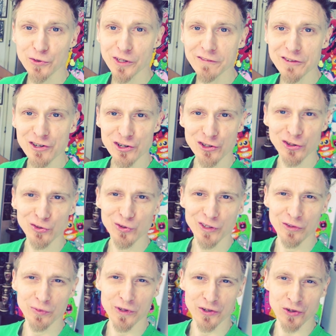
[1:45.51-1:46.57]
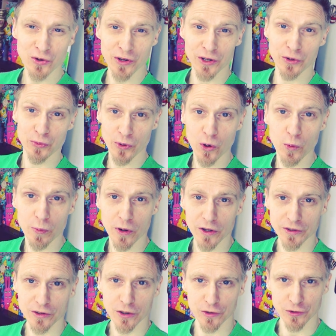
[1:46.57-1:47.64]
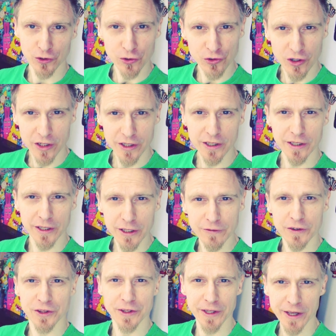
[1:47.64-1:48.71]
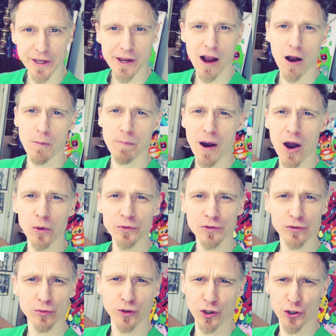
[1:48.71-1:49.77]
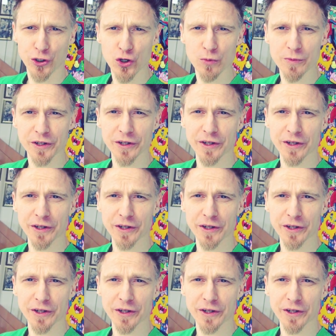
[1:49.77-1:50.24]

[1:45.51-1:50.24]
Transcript: You even should do this when drawing a robot, because usually even they are bound to the human